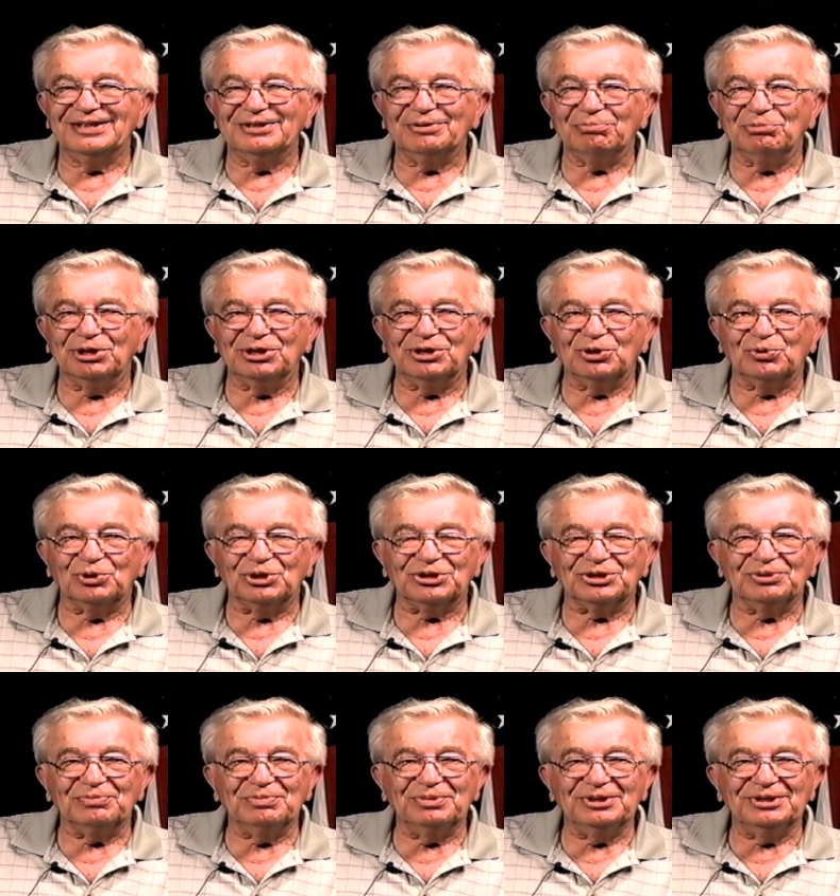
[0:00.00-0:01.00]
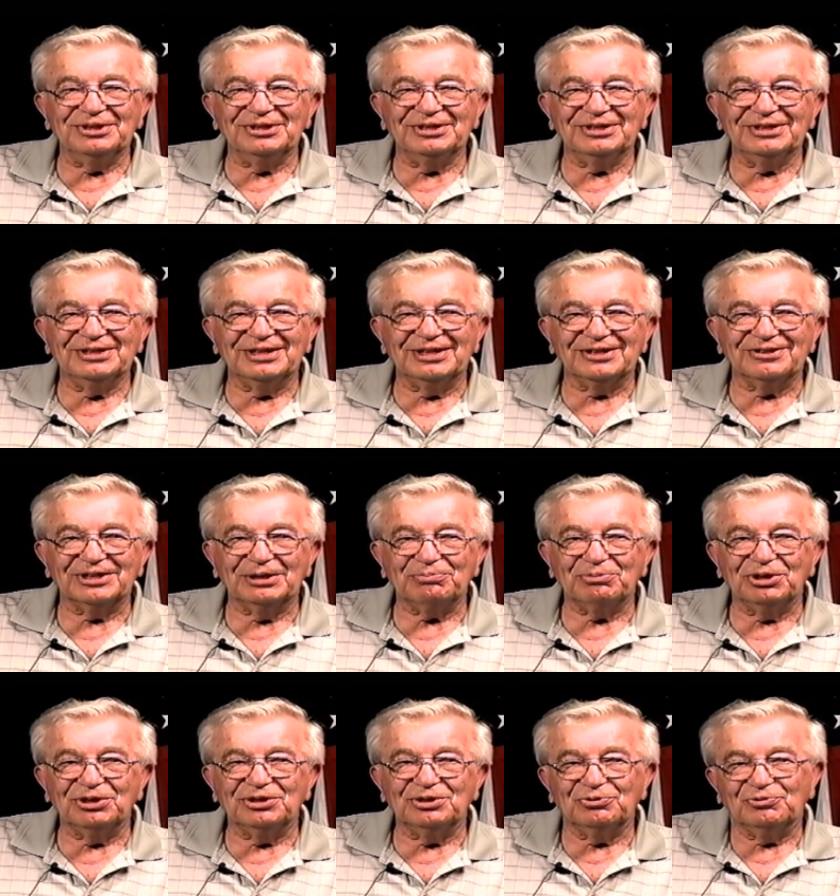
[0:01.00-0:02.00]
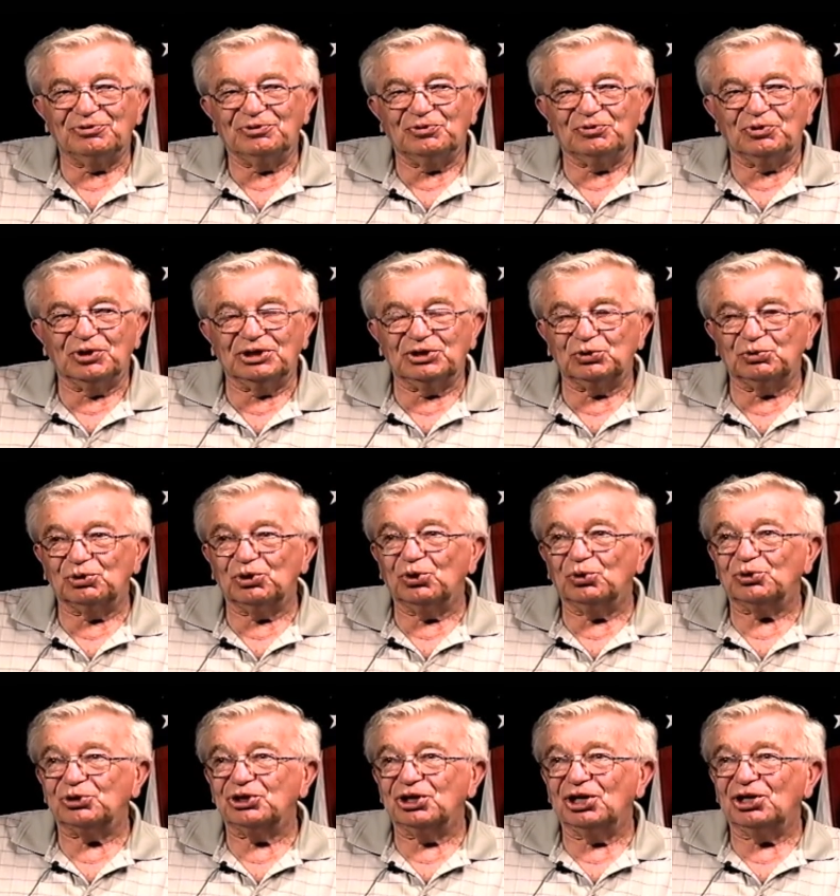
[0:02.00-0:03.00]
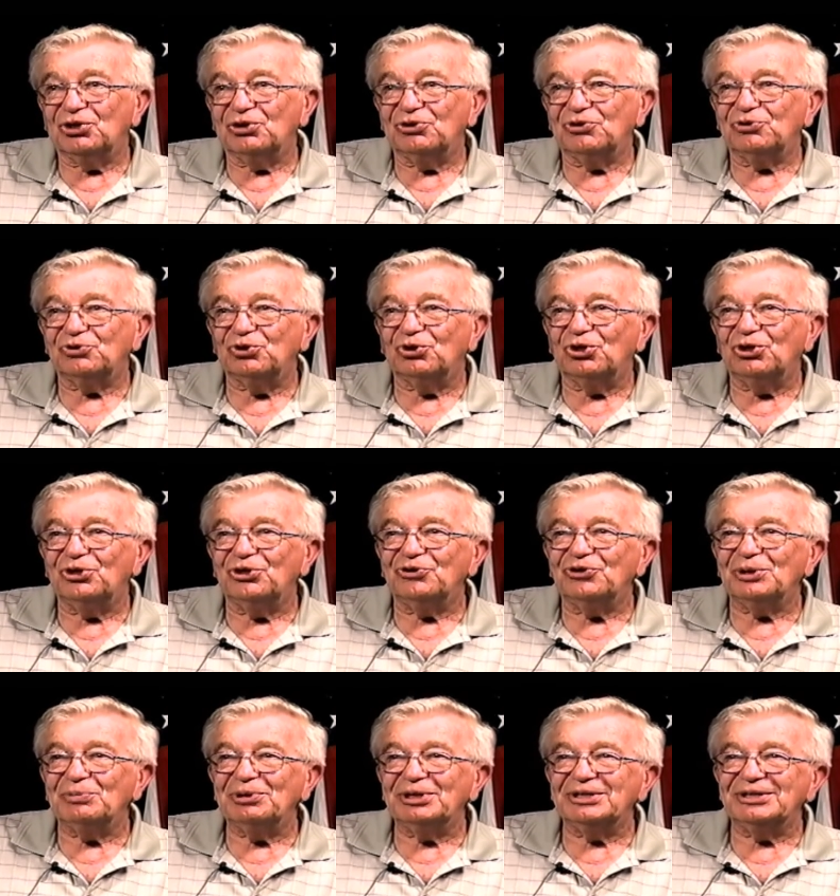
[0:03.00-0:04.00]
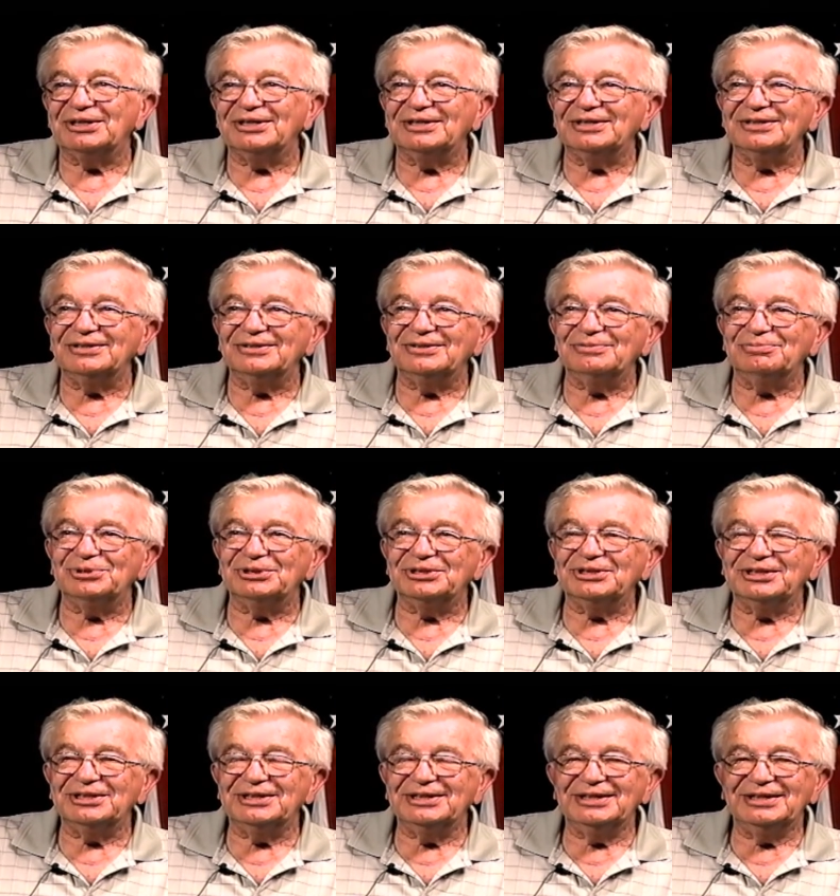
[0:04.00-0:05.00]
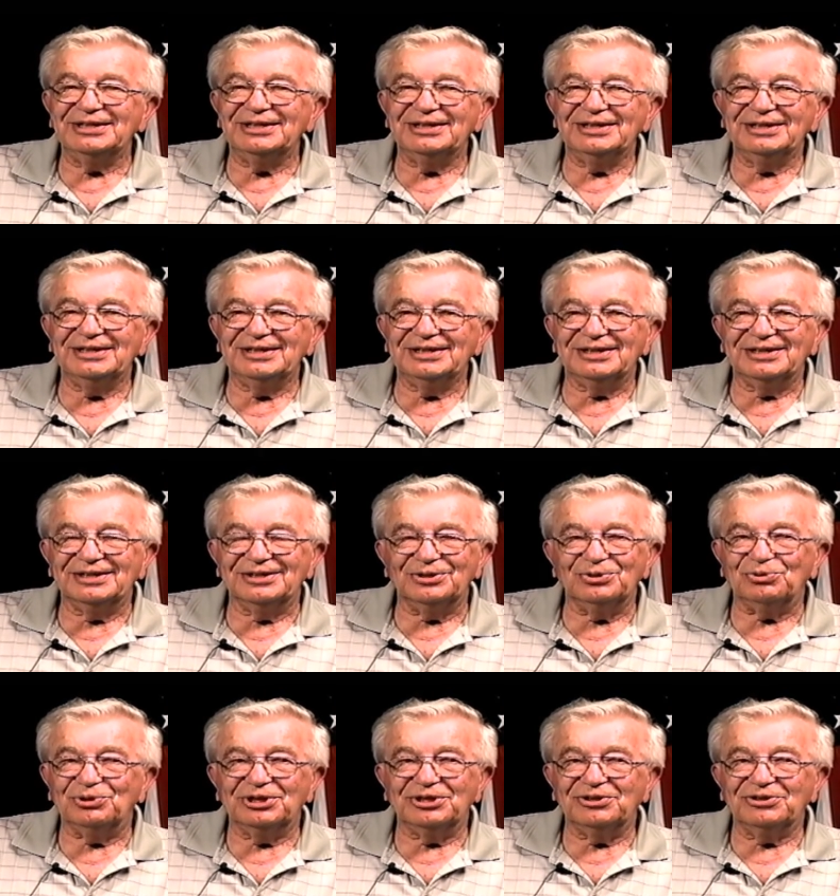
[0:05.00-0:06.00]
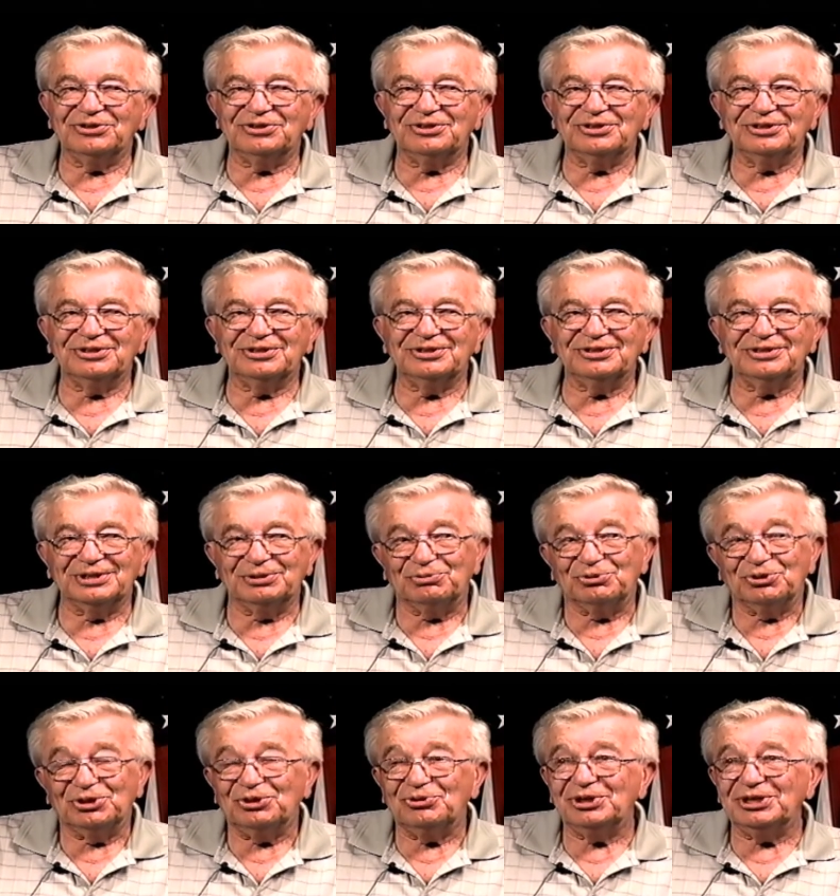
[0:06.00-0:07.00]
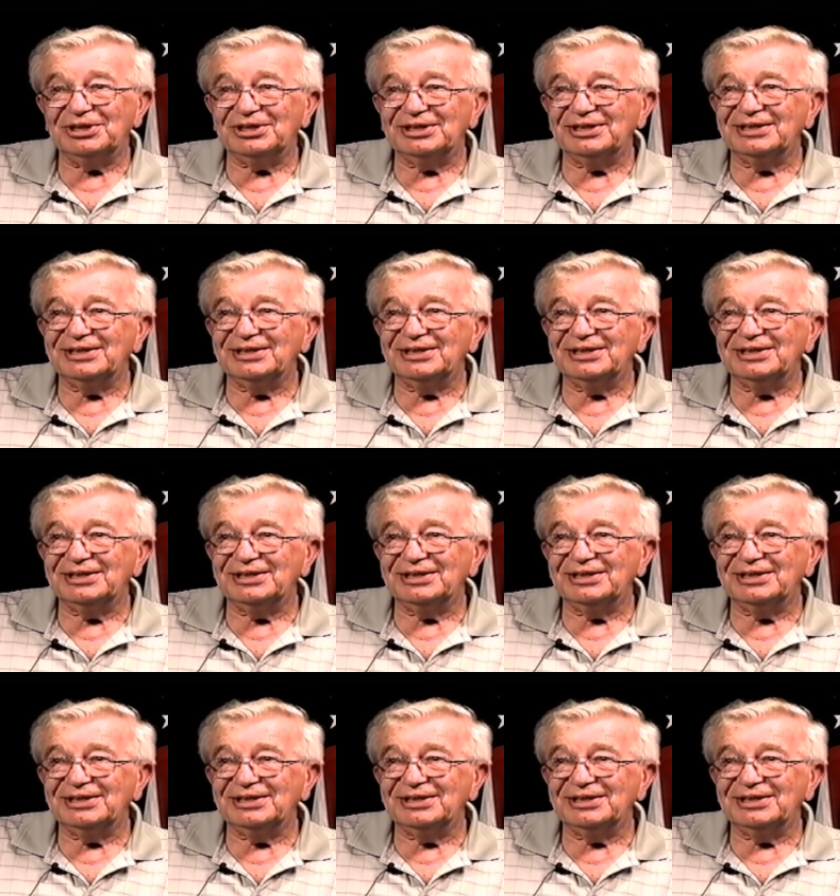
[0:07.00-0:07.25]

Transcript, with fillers: mingle with them, except if you went to a hotel or a store or something like that. You know. Otherwise, they were all right.